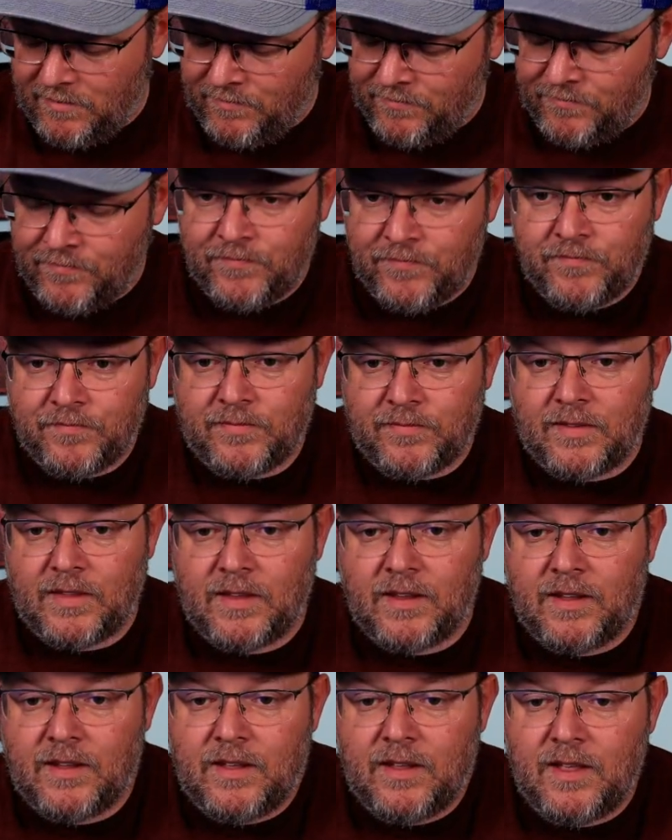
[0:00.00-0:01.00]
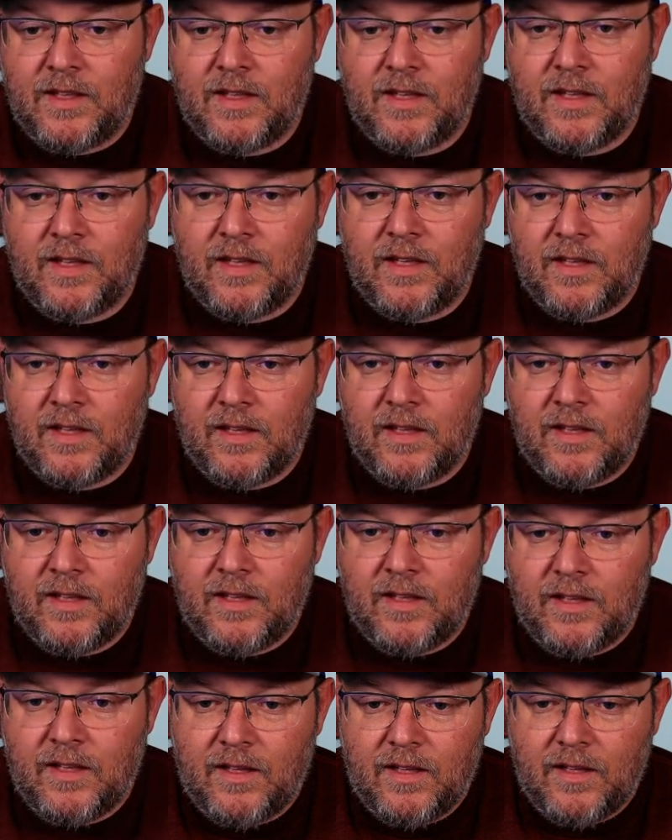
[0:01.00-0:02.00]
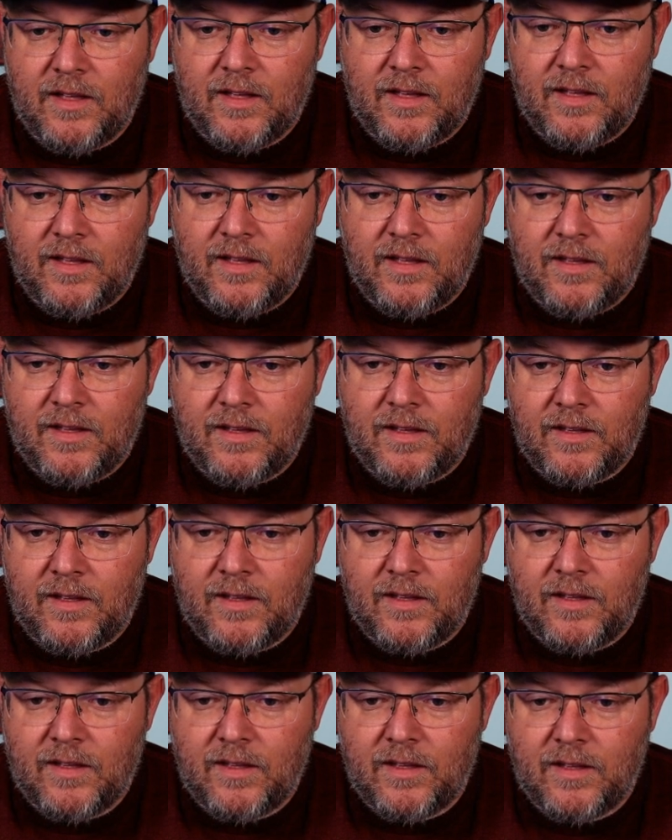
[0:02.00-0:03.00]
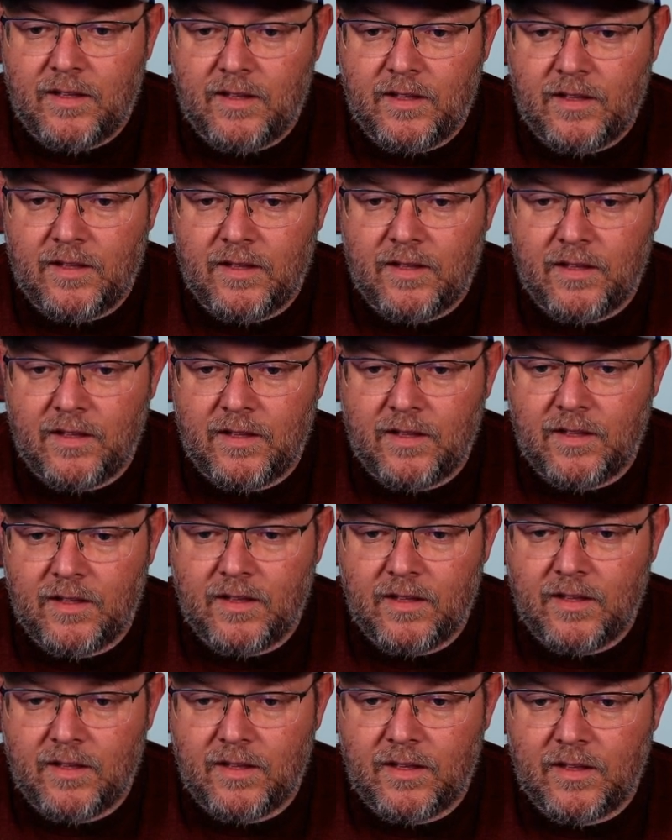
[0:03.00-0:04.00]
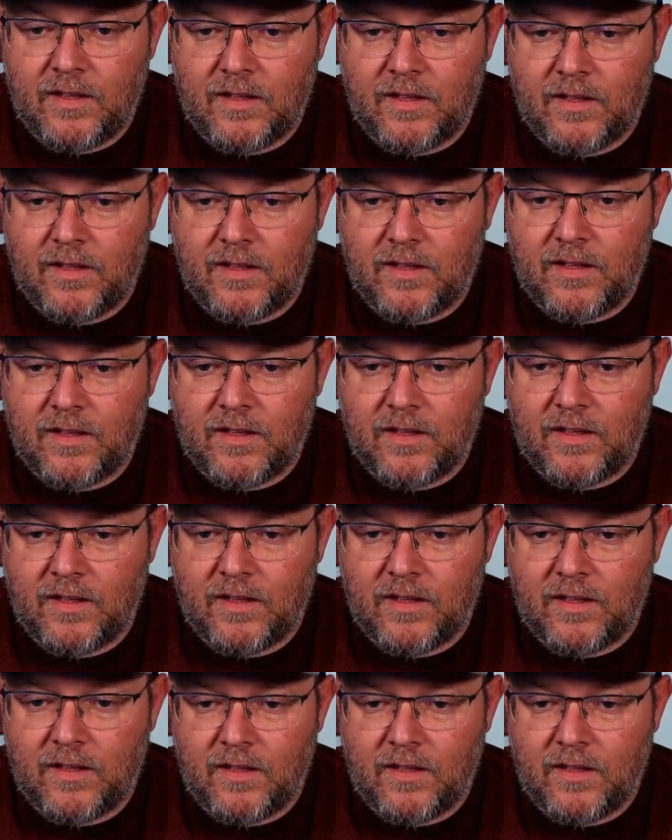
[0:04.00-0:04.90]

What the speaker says: No one is speaking in this clip.